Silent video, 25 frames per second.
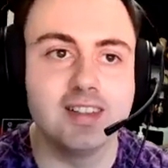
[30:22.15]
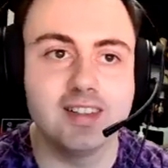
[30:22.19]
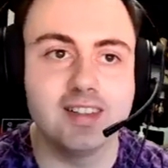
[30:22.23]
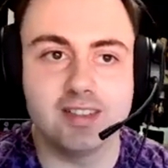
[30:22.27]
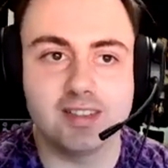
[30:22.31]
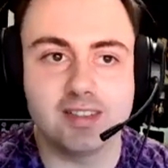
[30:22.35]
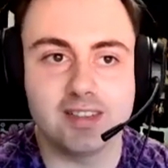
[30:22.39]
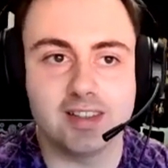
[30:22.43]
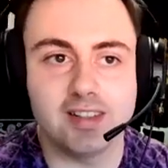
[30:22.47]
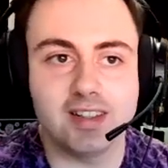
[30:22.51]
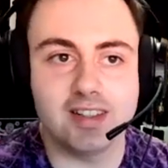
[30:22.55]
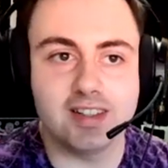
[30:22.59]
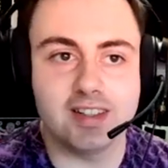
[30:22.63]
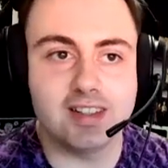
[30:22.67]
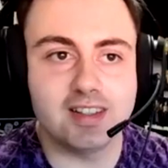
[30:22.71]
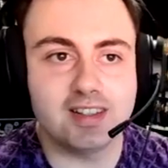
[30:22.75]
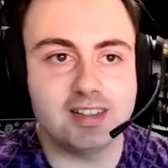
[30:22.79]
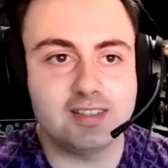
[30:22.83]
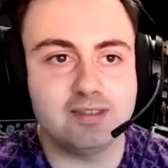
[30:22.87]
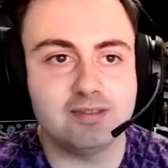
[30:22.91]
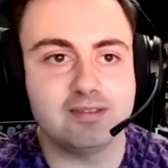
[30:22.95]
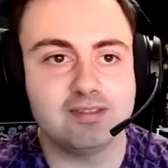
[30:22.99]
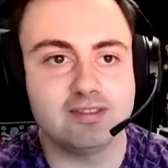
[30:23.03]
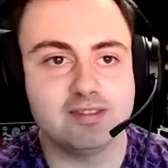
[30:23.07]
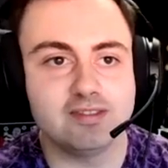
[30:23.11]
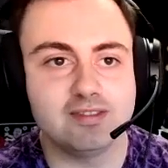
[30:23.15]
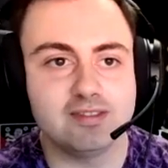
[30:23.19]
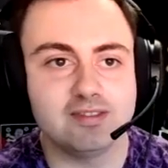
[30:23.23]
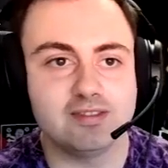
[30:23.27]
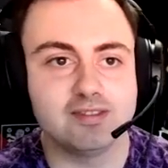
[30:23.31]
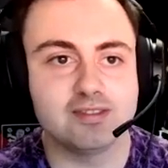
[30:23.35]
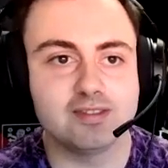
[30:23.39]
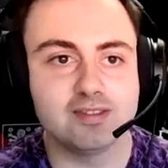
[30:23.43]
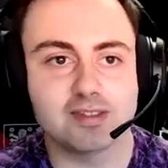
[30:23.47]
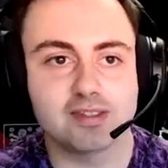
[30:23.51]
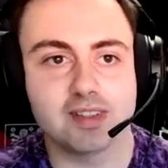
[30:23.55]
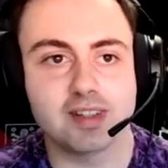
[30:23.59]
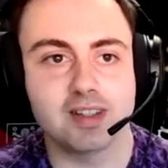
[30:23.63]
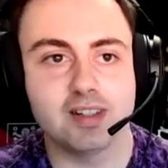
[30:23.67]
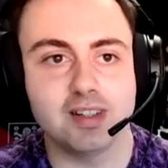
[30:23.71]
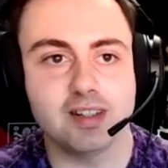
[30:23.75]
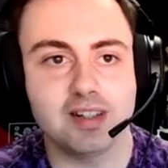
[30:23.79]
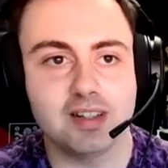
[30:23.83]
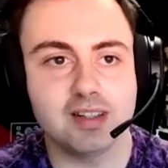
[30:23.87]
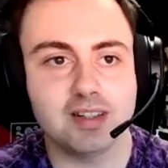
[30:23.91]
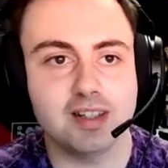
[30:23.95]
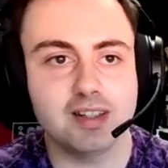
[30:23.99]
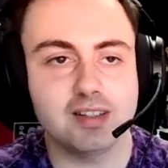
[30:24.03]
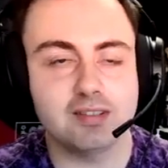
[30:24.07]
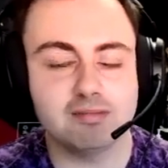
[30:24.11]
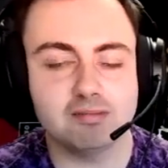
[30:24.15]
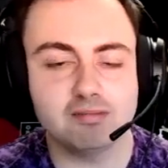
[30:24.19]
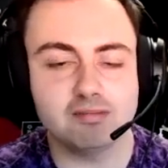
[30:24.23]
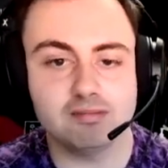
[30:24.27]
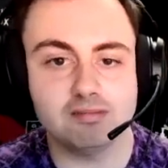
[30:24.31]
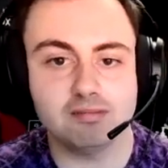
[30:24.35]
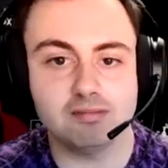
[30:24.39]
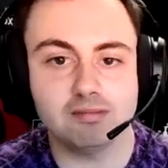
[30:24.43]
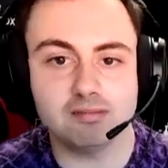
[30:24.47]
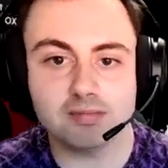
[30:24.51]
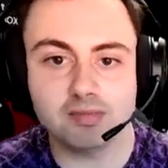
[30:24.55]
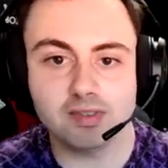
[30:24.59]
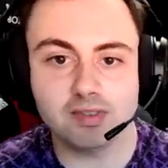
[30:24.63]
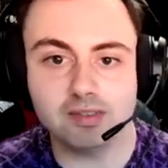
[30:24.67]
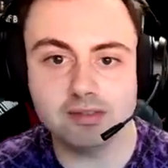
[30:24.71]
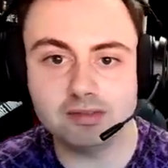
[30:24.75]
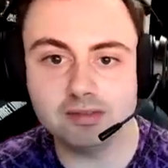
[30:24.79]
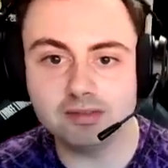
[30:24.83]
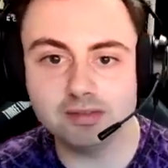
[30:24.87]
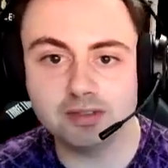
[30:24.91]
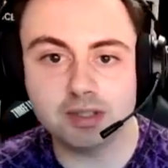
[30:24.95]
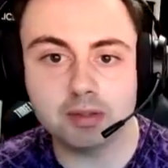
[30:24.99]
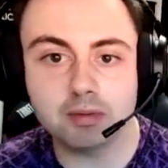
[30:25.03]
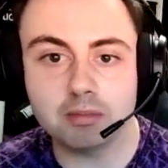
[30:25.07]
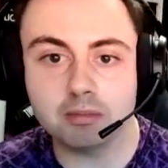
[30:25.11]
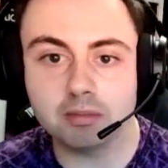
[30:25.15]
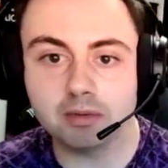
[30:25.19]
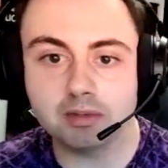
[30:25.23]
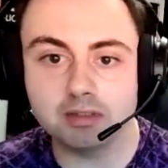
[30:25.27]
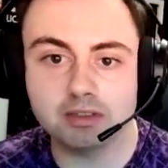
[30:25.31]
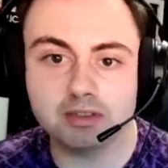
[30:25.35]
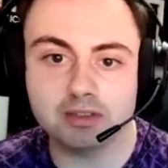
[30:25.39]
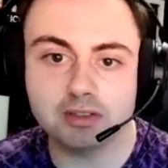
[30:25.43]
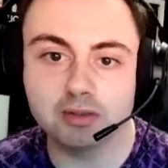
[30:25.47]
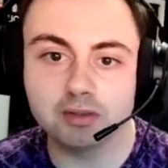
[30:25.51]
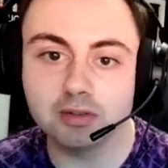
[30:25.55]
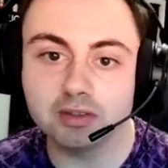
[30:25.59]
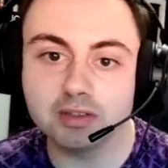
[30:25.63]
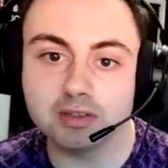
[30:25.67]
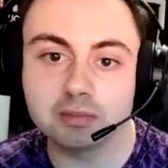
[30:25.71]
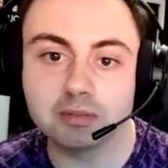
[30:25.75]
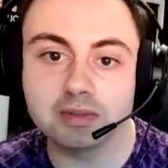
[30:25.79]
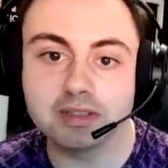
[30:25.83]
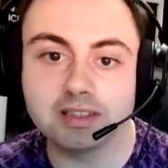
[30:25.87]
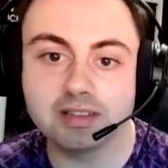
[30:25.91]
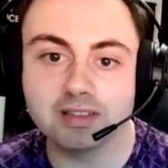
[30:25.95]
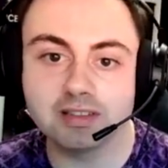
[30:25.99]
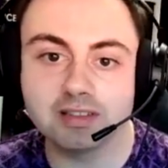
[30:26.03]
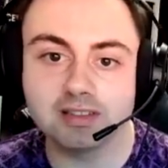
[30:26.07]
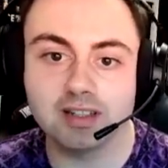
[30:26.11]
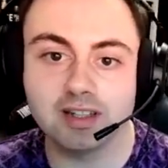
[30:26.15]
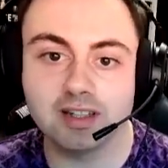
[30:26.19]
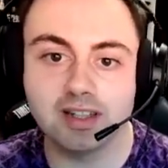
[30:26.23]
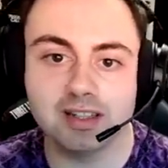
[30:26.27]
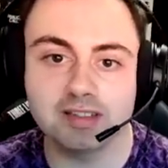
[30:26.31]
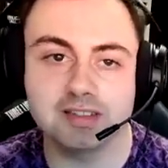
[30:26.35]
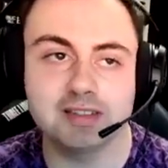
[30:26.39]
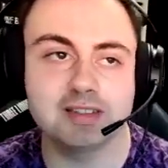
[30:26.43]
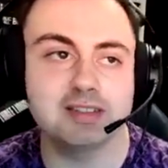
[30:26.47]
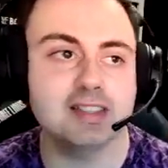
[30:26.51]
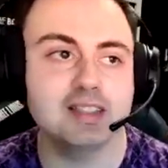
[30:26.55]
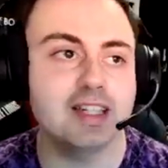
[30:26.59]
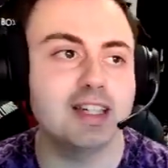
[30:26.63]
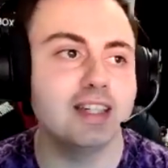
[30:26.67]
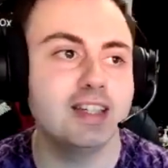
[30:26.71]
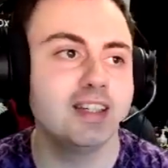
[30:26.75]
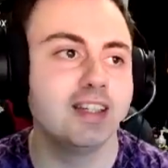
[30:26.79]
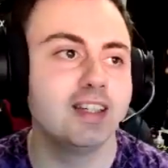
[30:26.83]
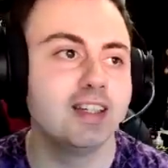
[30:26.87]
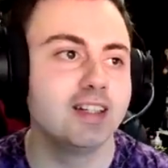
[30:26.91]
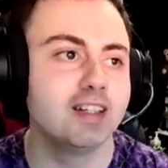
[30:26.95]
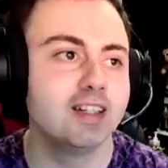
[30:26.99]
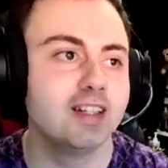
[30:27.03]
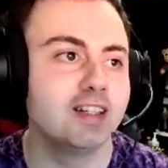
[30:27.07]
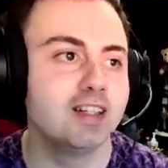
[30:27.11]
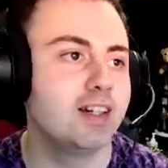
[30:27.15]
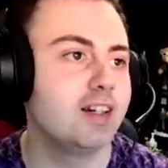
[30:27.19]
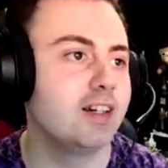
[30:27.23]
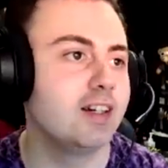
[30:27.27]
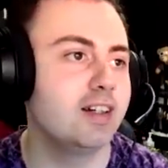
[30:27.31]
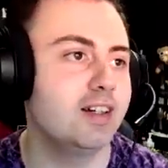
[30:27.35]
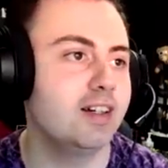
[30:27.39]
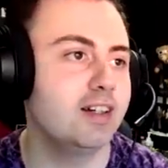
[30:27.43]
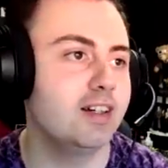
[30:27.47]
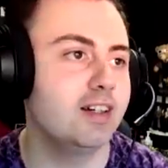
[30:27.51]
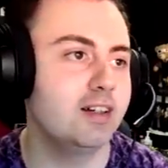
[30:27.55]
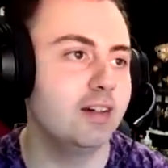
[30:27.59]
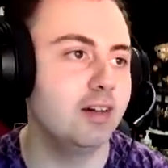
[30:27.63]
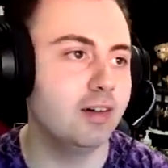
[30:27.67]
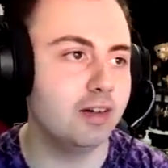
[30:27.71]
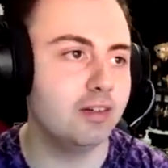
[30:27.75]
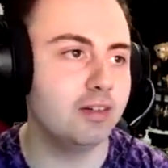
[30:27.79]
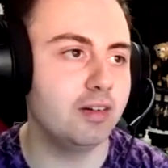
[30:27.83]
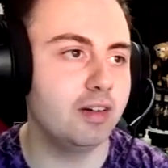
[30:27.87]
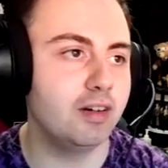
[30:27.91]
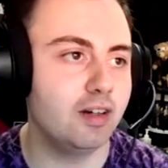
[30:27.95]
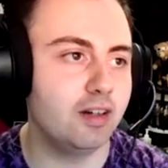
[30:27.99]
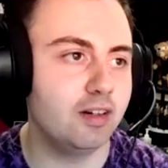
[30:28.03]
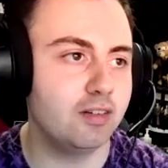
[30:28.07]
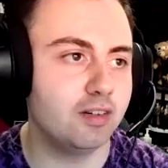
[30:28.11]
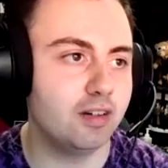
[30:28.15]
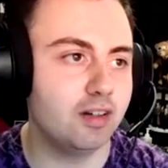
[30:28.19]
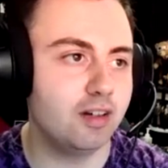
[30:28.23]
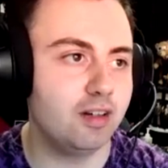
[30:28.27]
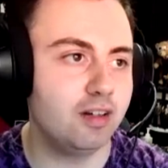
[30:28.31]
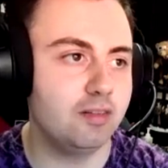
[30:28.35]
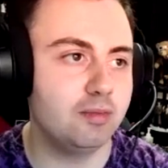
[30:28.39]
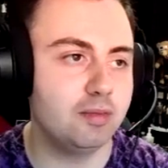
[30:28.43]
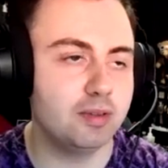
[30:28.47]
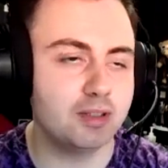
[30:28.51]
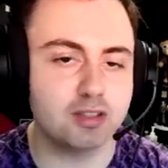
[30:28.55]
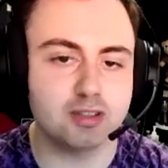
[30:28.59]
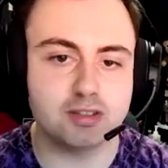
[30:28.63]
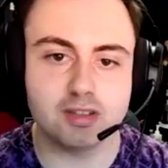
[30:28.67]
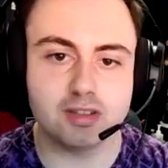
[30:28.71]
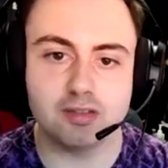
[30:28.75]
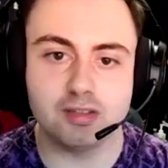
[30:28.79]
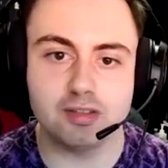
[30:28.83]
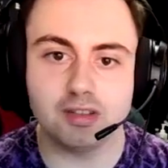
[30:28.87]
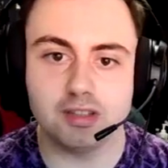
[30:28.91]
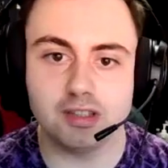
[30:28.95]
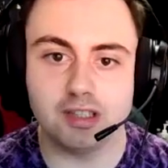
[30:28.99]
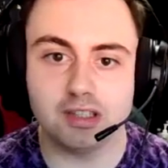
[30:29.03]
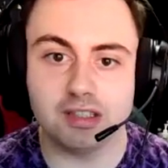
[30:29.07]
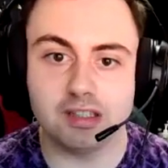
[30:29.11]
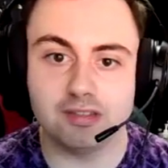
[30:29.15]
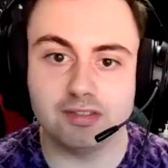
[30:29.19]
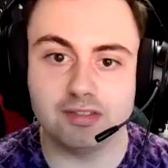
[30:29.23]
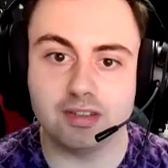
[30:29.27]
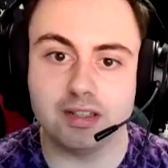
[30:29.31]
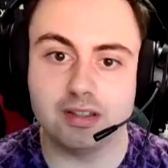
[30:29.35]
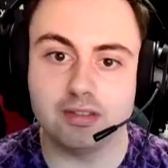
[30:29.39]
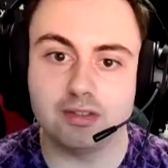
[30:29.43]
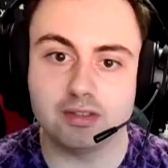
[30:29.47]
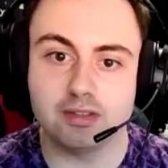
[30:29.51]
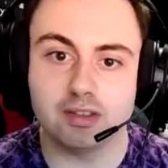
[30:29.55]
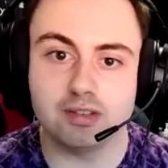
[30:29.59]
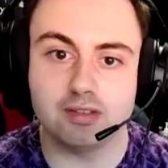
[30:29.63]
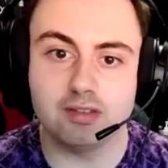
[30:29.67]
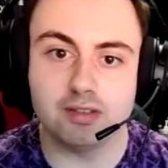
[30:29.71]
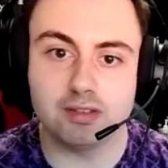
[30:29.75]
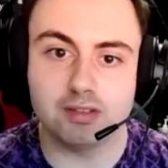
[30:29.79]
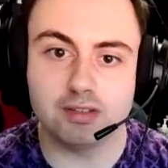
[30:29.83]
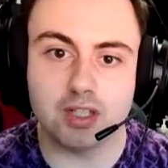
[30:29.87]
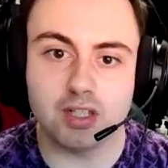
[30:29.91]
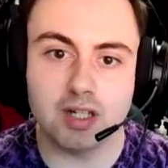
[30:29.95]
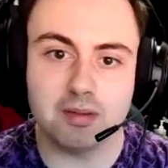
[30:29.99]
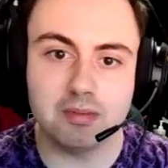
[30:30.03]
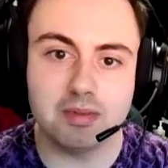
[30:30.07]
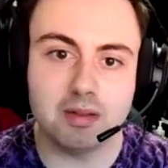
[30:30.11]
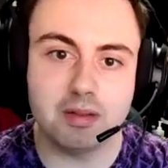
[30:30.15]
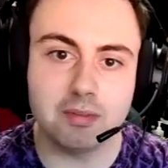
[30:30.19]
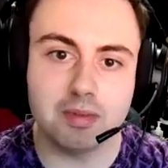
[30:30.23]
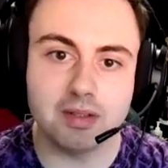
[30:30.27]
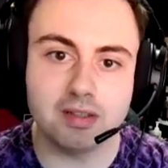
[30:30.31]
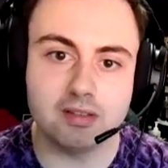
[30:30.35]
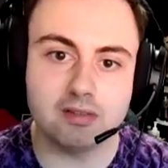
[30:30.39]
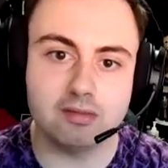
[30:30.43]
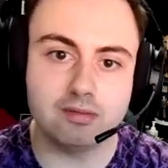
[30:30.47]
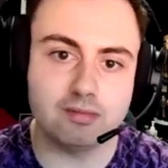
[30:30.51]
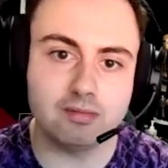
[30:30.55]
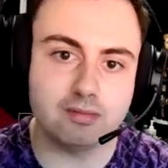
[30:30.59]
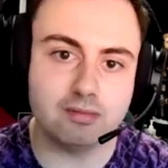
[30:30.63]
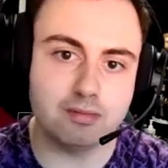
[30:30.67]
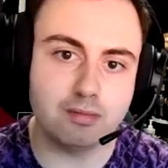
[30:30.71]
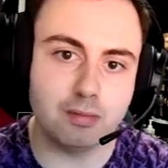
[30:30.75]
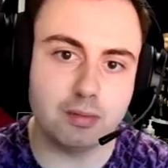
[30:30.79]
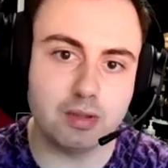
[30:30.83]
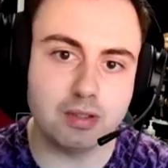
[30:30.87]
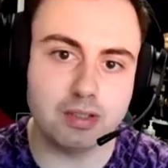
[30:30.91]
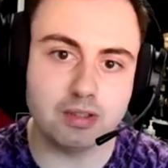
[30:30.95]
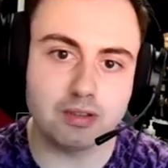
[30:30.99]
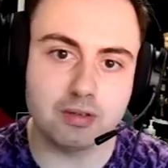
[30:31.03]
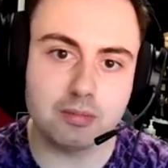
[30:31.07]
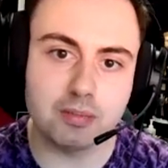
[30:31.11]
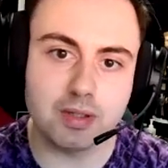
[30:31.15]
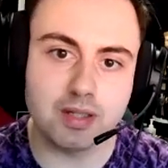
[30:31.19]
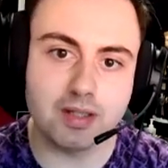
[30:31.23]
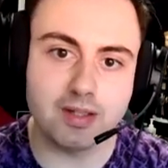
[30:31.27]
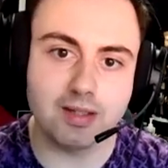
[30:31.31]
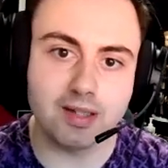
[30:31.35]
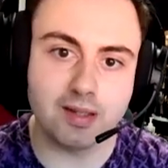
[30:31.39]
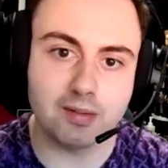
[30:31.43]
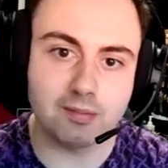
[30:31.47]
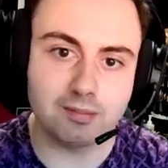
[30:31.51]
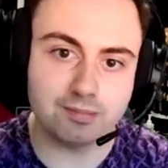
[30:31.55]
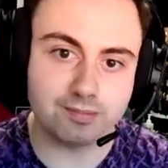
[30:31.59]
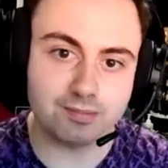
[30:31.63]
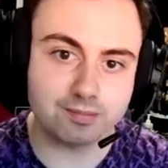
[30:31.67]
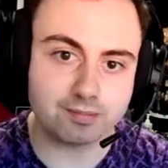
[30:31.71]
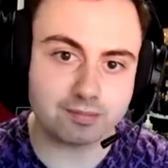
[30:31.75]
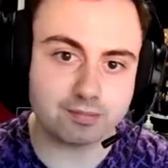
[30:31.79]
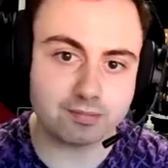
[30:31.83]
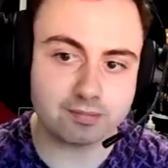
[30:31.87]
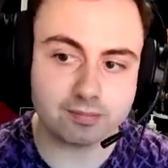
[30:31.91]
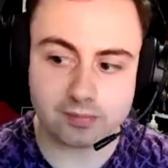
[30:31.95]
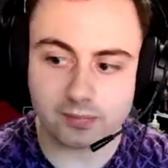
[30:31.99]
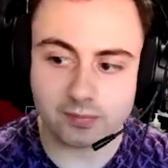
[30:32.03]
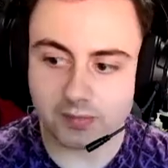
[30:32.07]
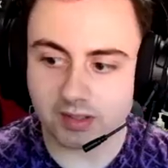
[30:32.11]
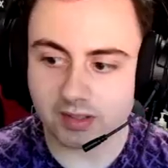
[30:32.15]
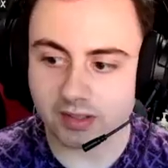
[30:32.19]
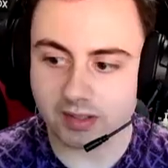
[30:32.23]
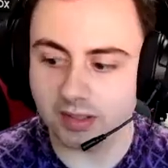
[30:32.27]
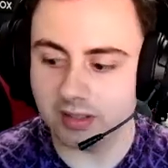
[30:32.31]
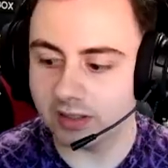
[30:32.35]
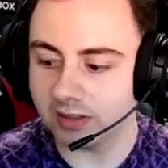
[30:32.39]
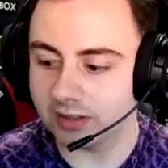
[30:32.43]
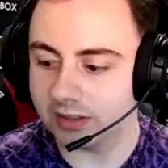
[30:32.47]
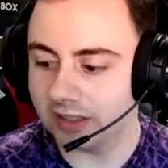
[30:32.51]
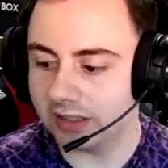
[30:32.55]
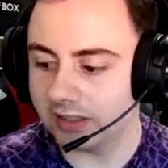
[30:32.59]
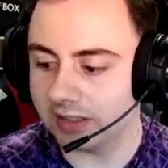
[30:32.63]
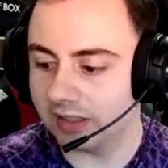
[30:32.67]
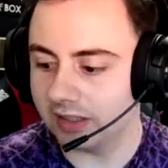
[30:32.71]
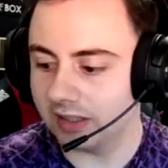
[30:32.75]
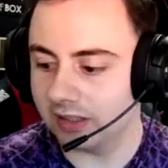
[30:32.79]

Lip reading: I was like, and then someone wanted to talk to me, and so I had to say, because you don't have a time limit when you got to be in there, and I said,